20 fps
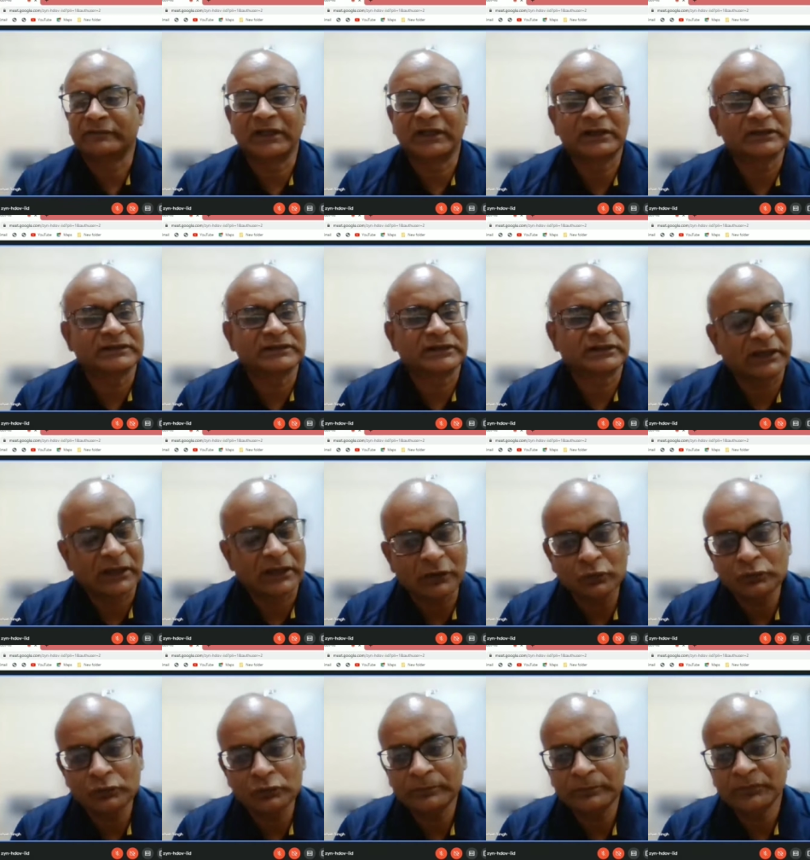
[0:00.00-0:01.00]
If there is
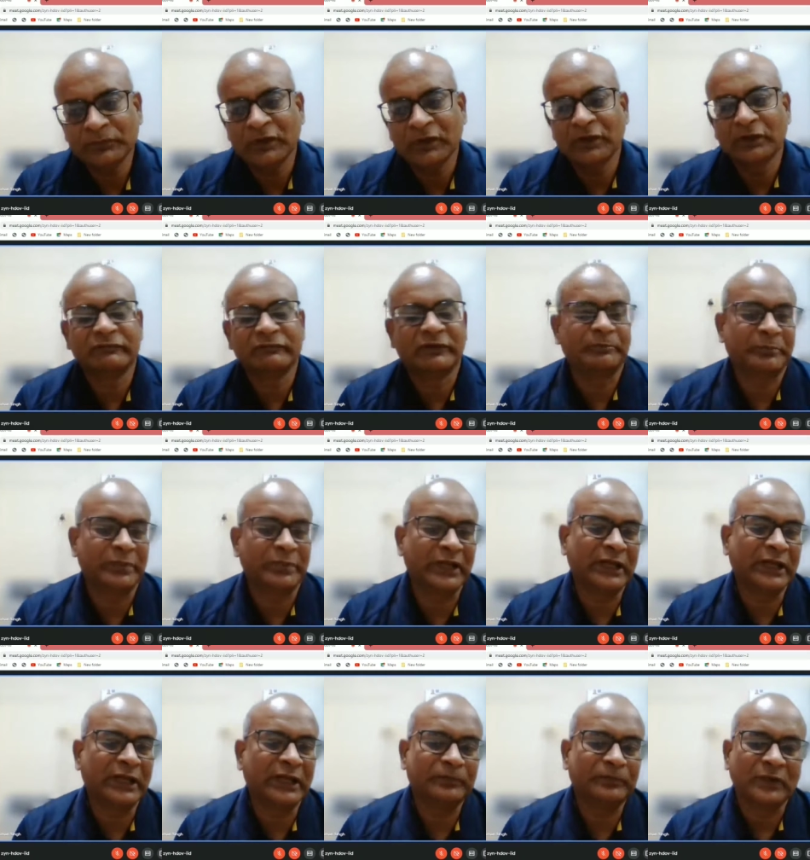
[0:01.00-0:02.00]
a ground,
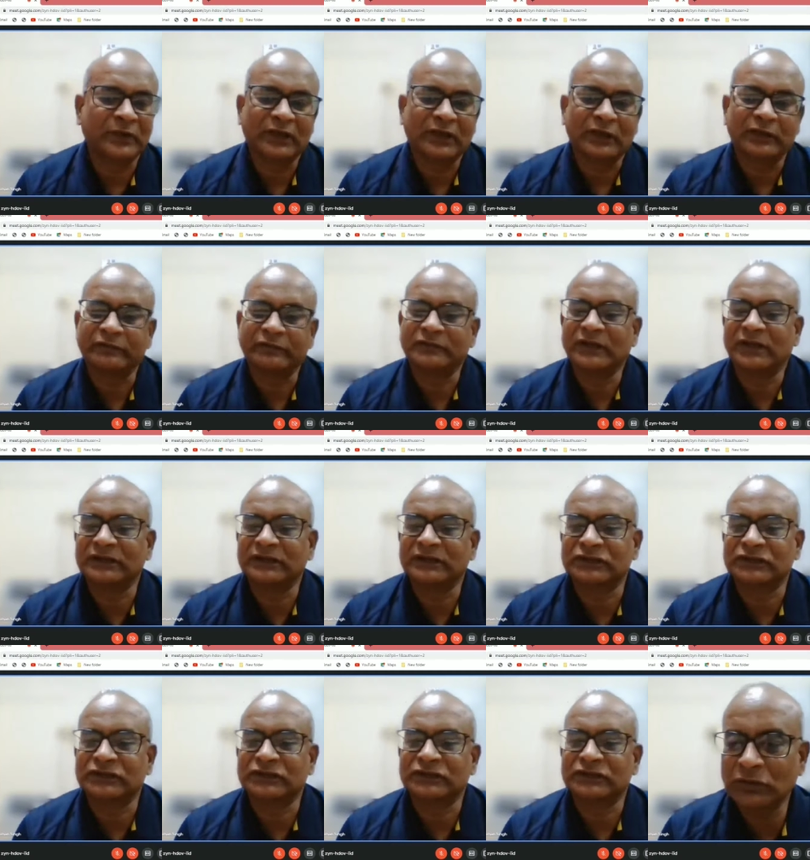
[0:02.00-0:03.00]
we play. If
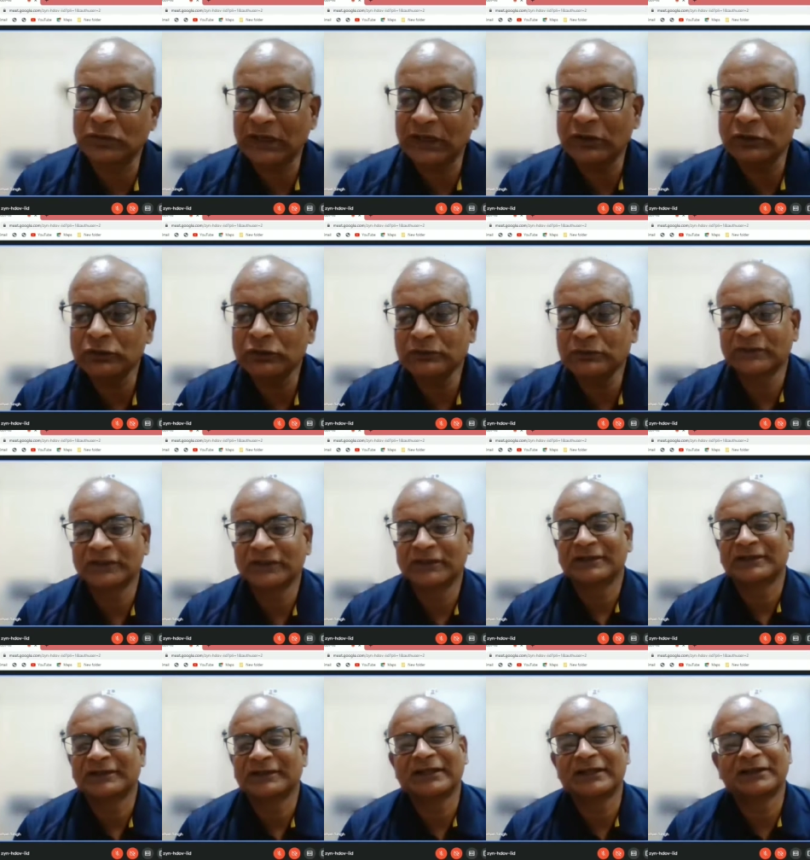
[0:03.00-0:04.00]
there is no
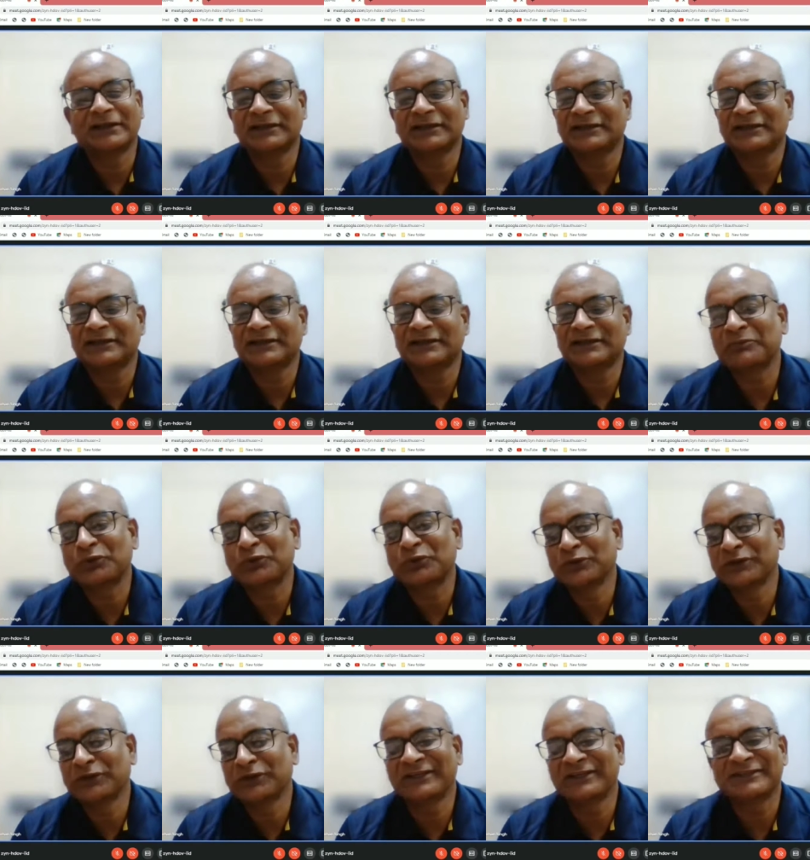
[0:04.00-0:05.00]
ground, then it is
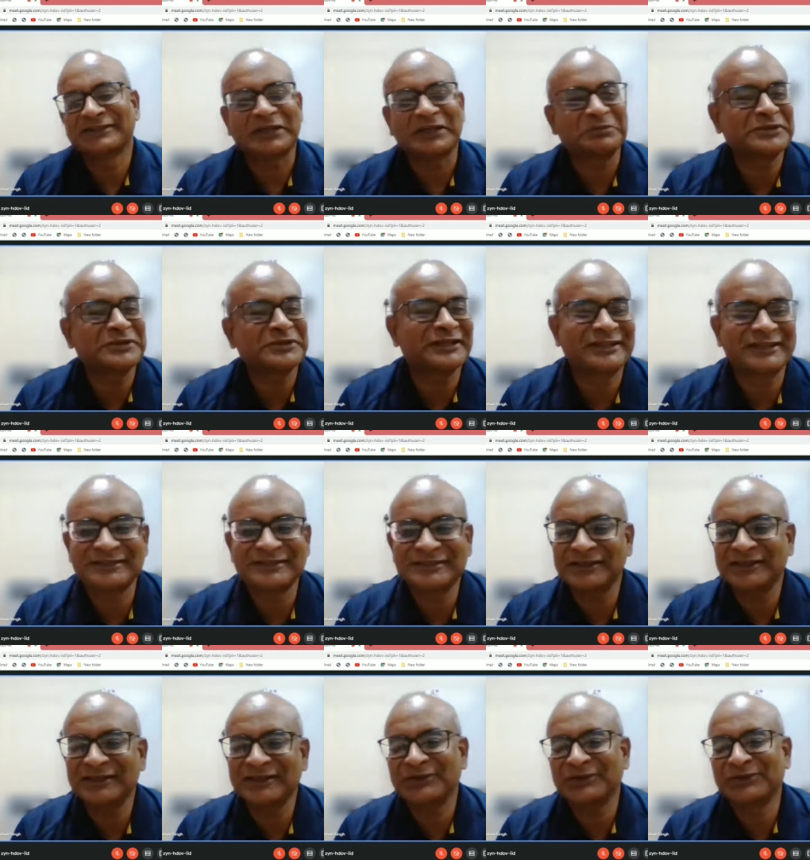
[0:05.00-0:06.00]
up to the
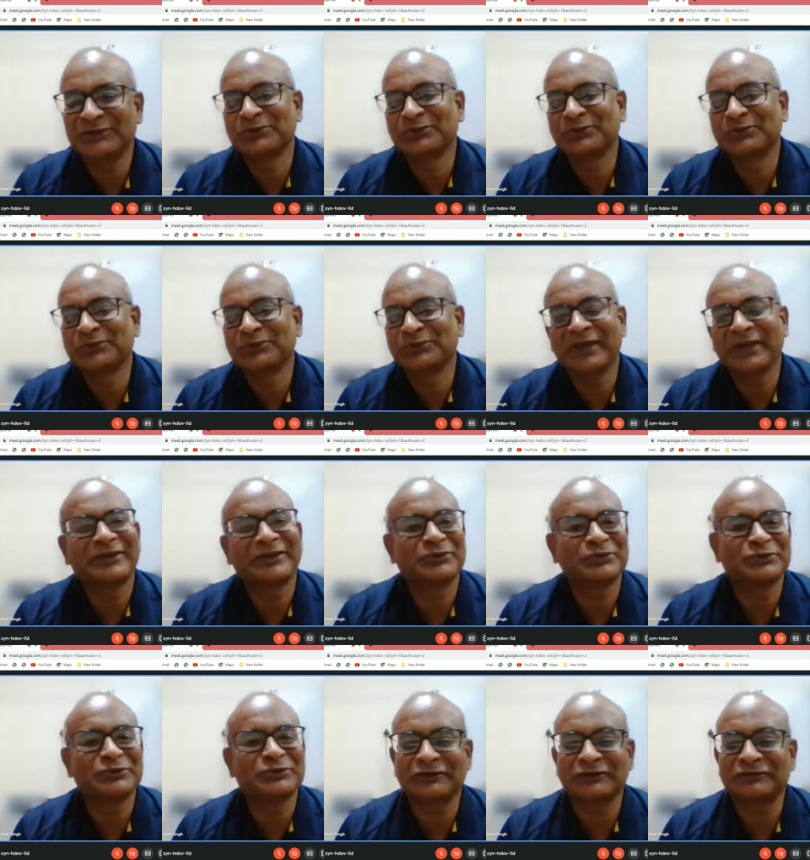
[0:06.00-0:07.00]
subject teacher to
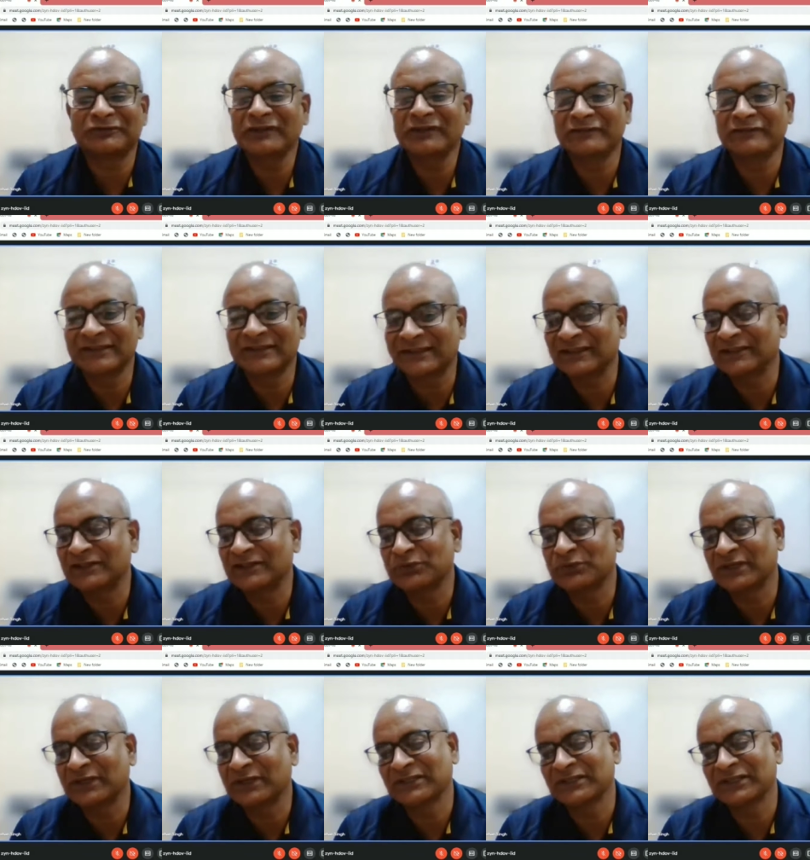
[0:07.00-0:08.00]
make use of the
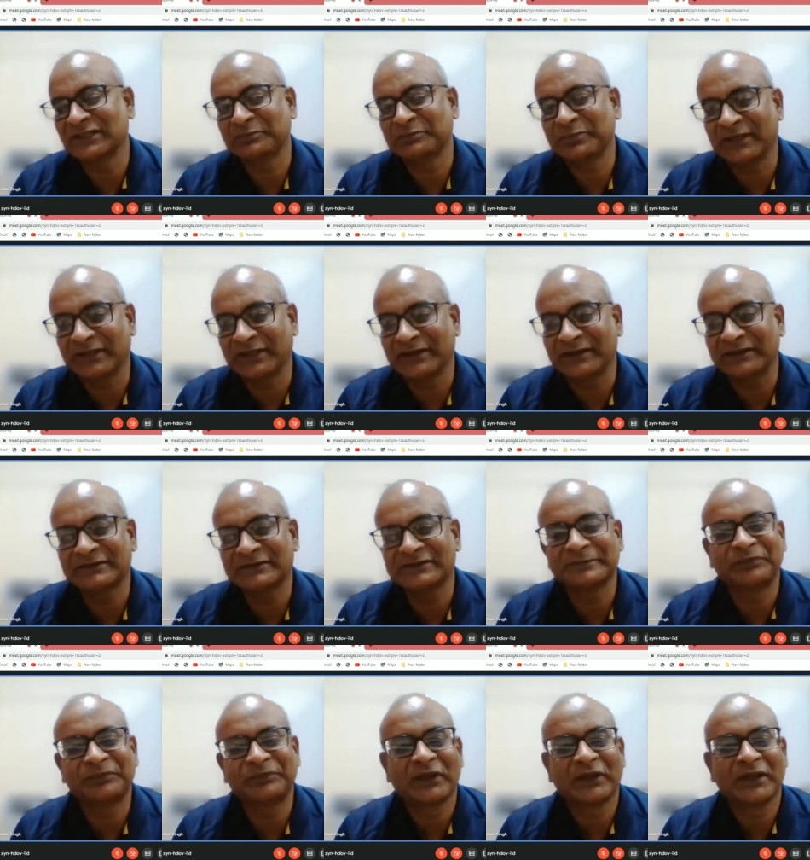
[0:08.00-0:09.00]
physical education
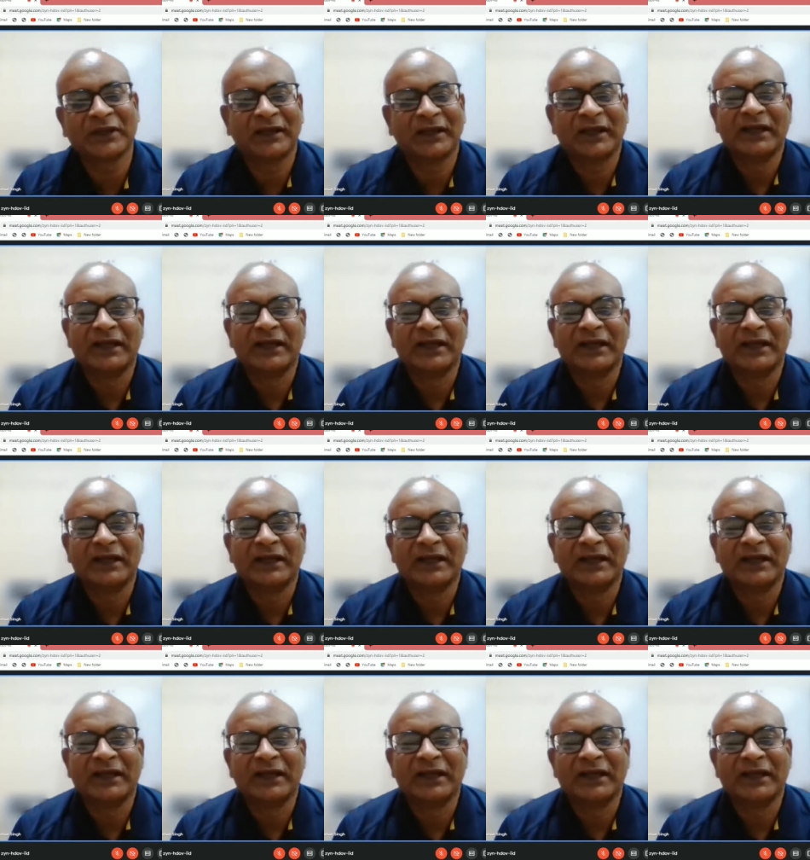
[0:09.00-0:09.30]
periods.